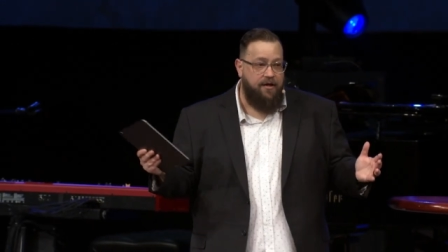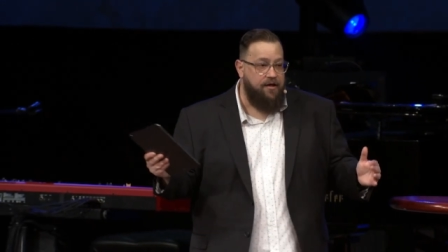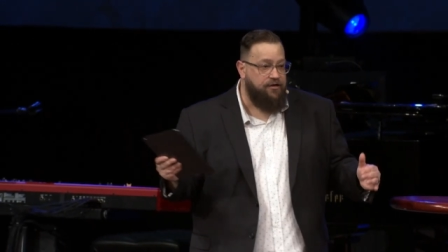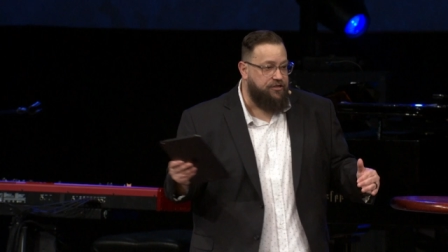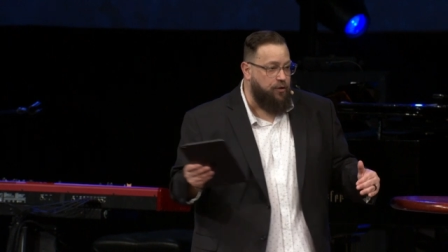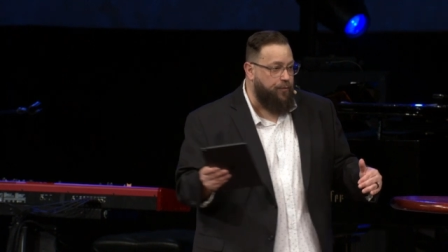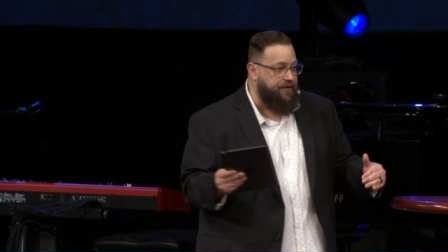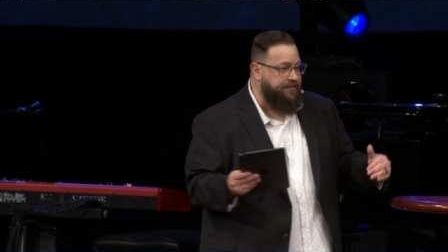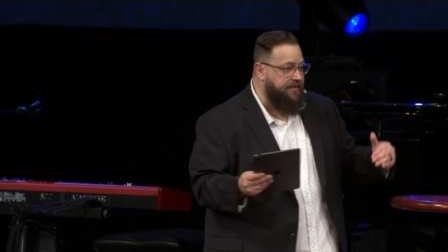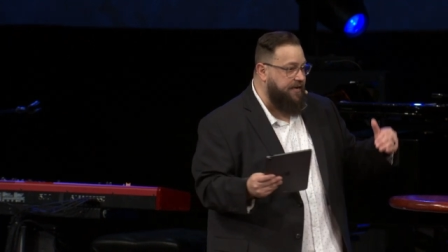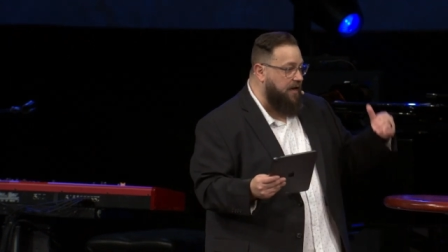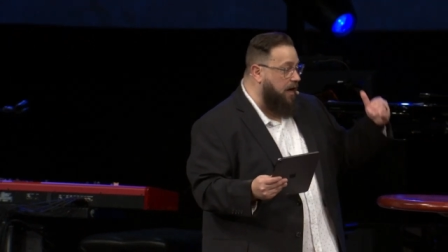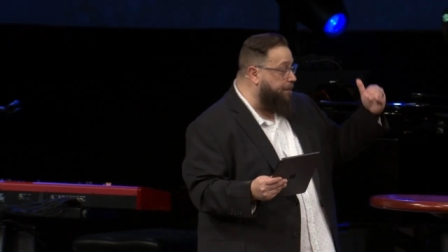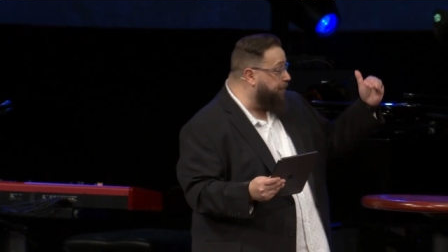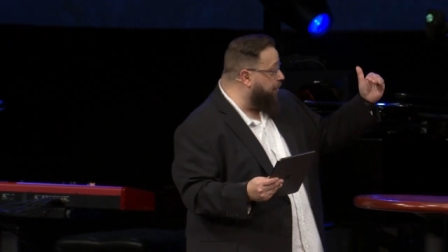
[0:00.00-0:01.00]
So we see
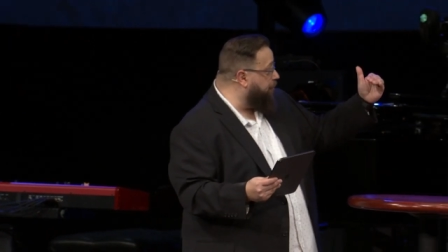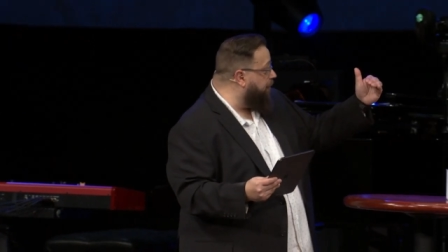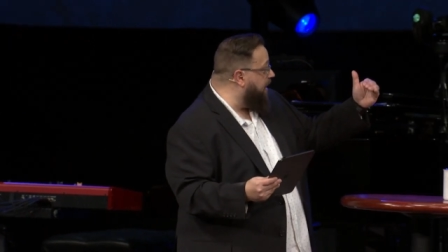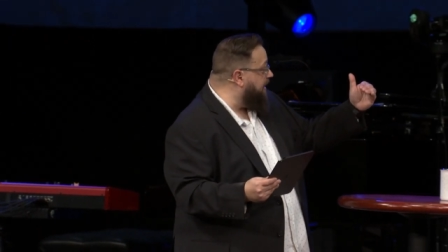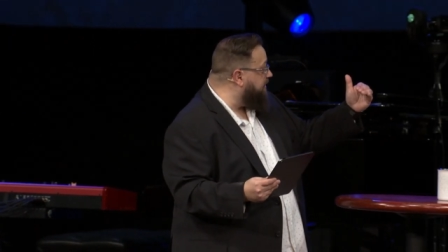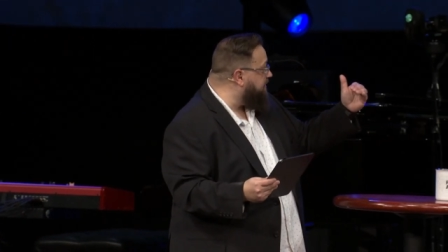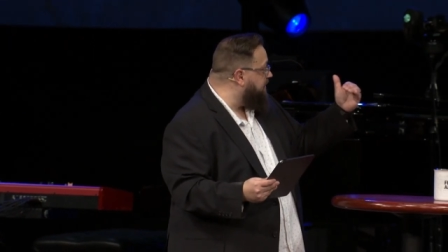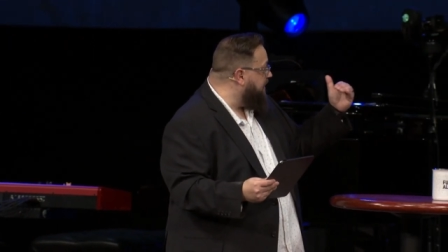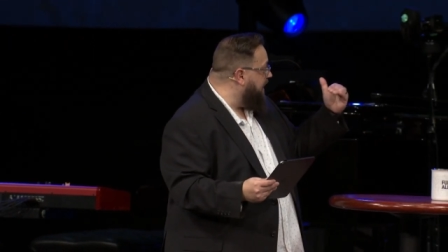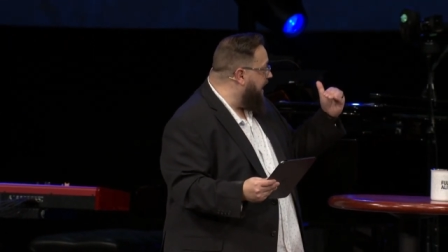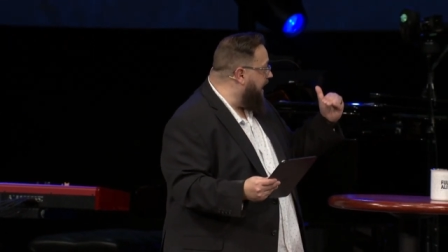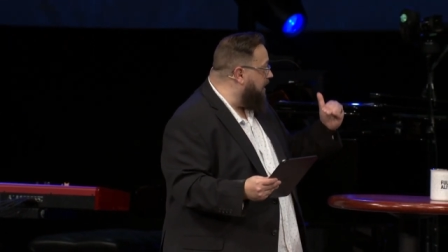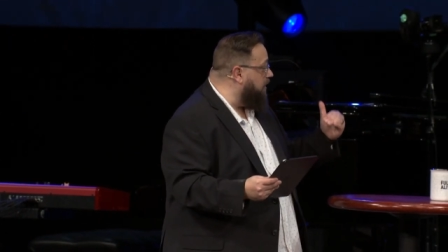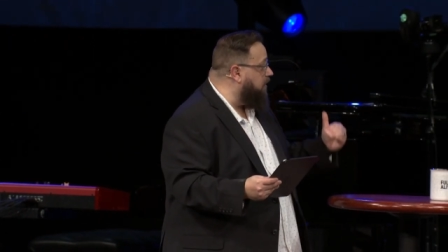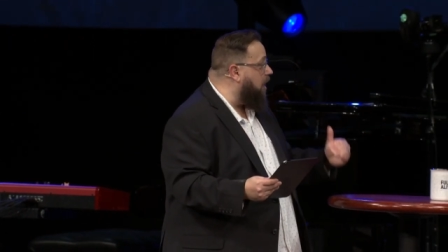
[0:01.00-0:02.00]
Upper Greece
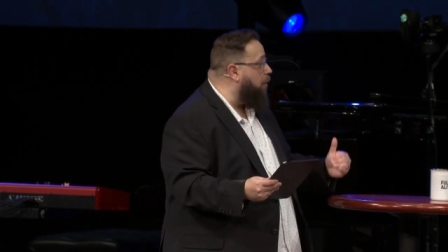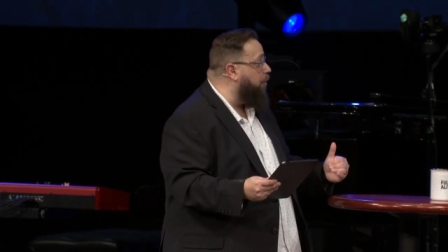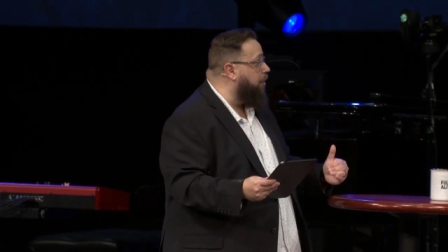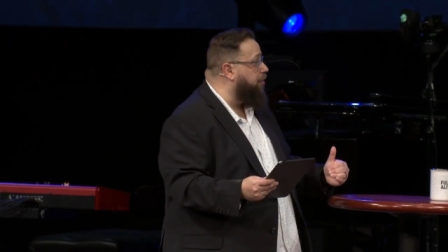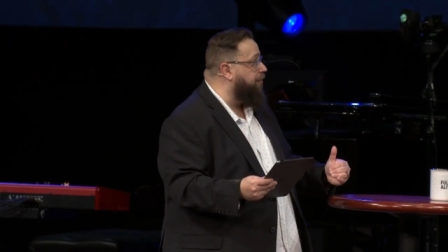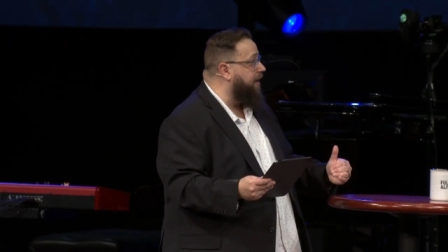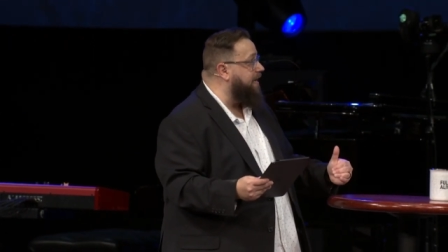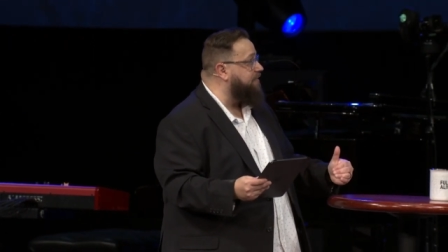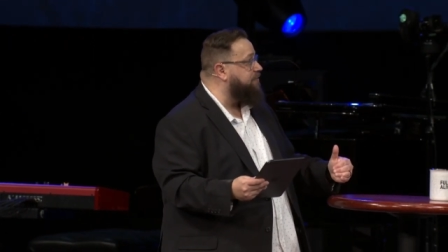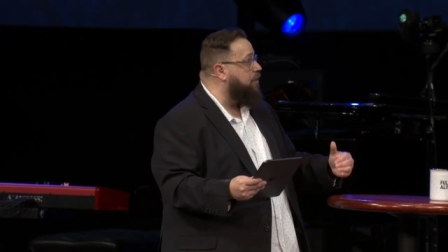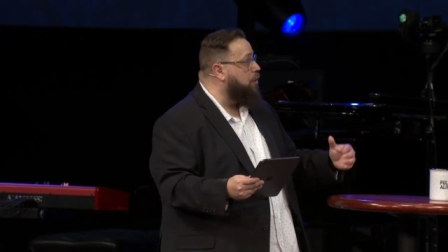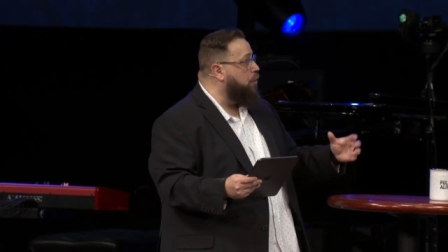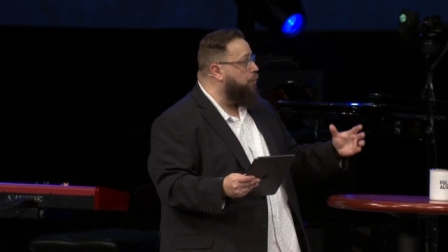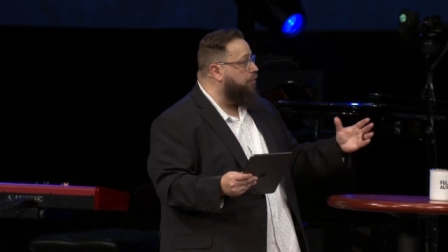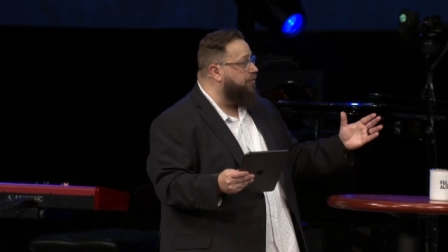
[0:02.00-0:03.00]
and Lower Greece
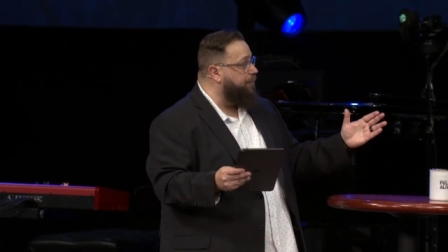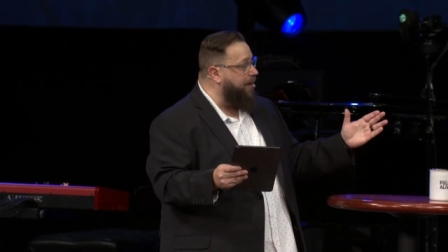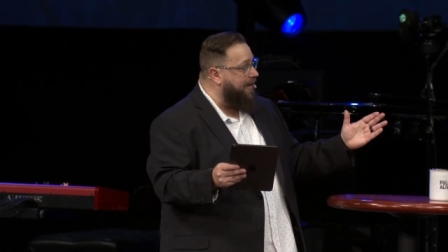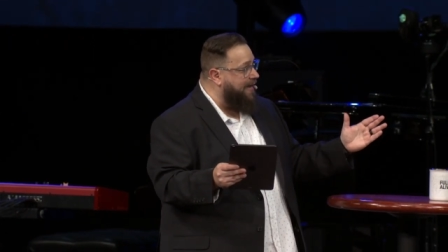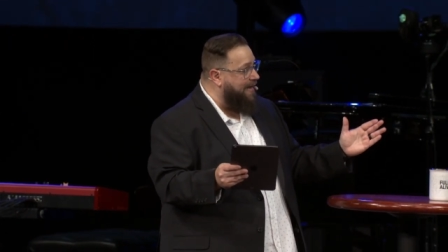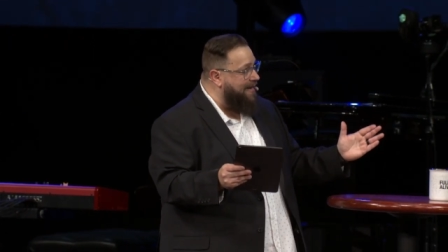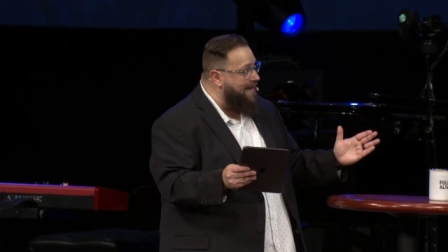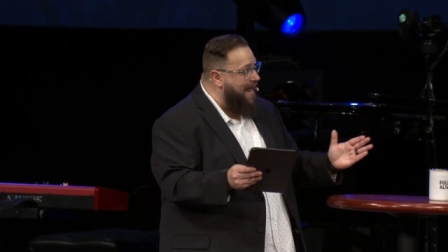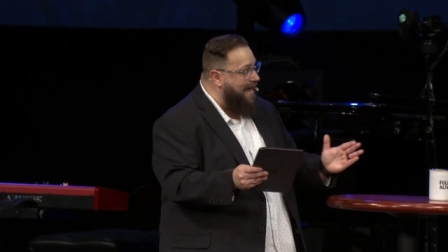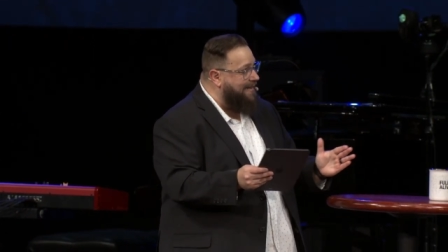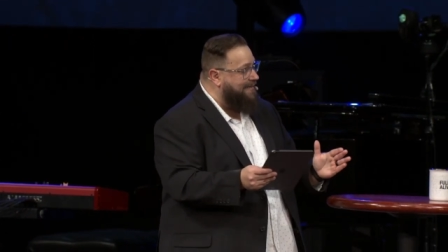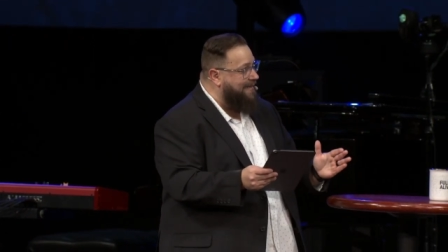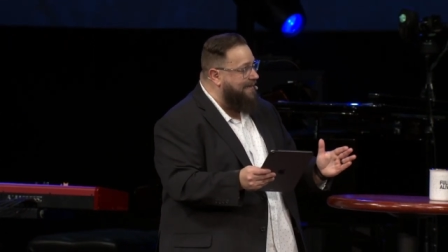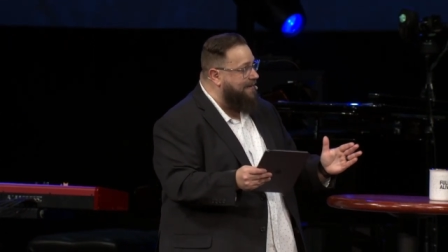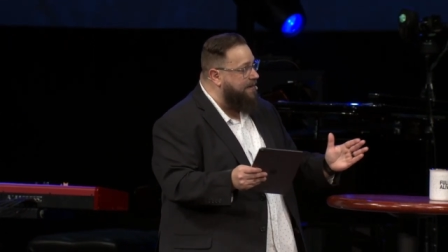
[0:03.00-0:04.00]
would have been
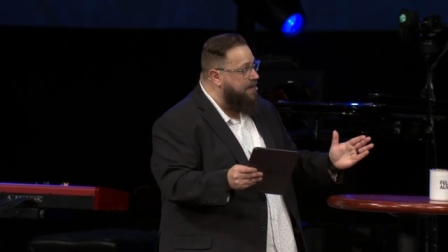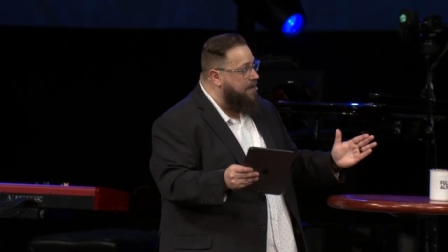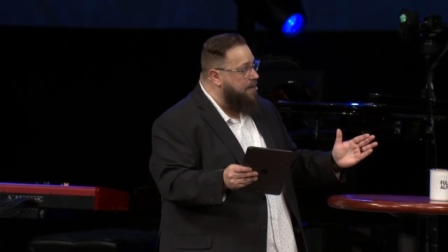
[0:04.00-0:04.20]
connected